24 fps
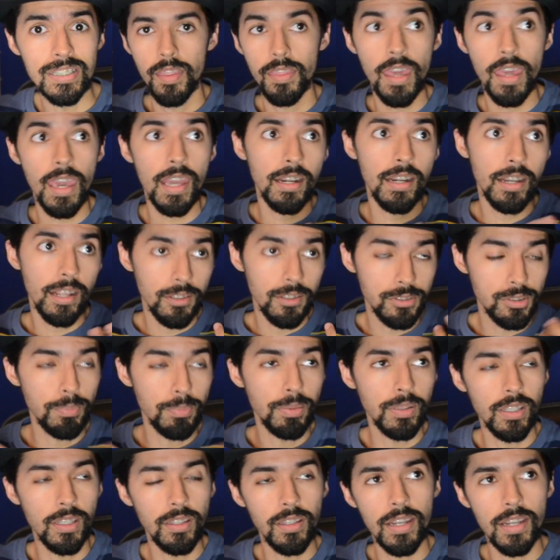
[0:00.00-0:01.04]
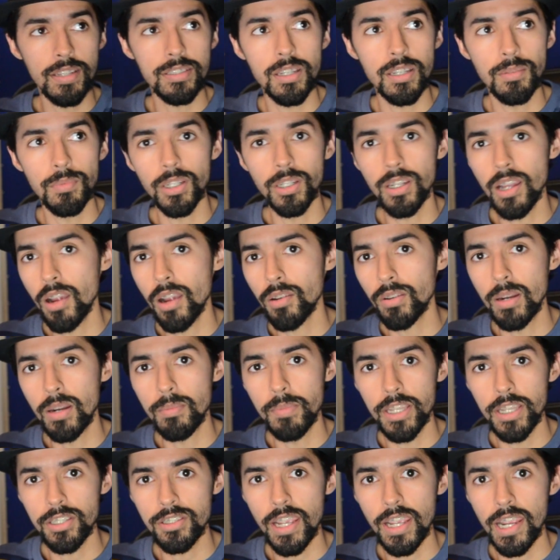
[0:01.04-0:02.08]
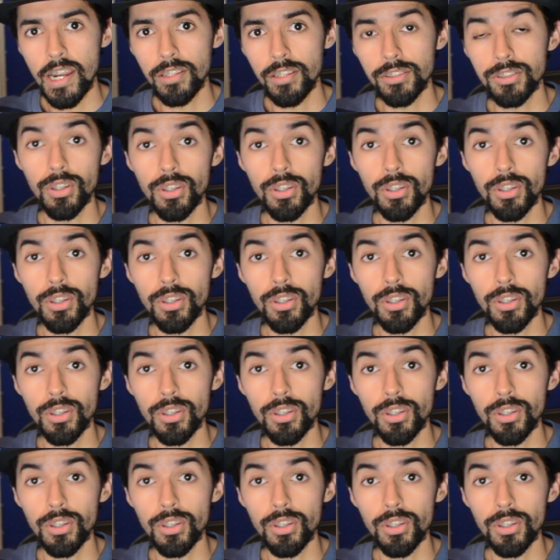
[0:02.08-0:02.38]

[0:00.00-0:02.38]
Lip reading: That, and I also play a lot of Samurai Kagura on my channel,